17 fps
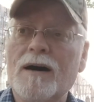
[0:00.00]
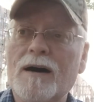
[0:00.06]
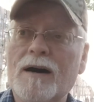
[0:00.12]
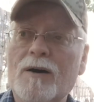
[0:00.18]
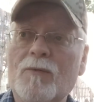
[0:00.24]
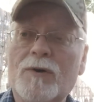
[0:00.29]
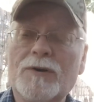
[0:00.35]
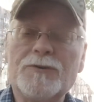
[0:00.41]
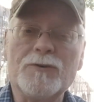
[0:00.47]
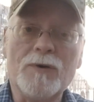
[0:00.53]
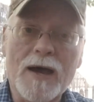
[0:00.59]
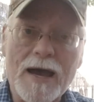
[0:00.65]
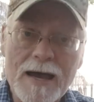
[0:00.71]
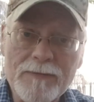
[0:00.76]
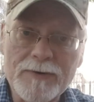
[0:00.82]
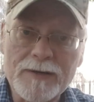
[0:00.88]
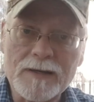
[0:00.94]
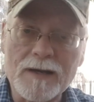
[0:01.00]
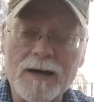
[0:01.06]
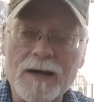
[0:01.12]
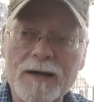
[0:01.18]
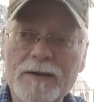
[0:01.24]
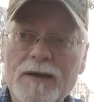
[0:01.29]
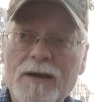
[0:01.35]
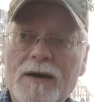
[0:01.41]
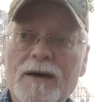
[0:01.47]
what you haven't
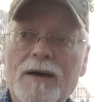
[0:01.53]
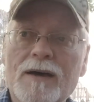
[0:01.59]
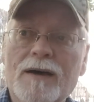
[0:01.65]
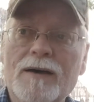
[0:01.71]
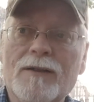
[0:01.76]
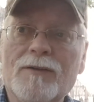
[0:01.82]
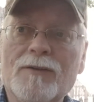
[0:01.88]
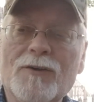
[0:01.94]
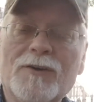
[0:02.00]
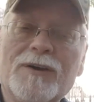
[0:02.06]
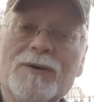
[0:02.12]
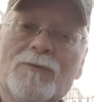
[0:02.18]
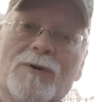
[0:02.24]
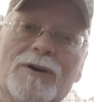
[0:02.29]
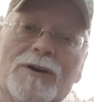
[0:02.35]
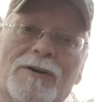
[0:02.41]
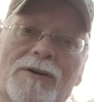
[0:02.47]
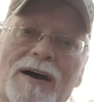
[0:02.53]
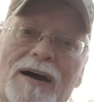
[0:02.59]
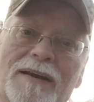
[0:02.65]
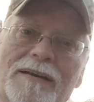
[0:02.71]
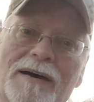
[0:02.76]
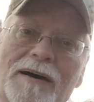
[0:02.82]
got. Look at where you're at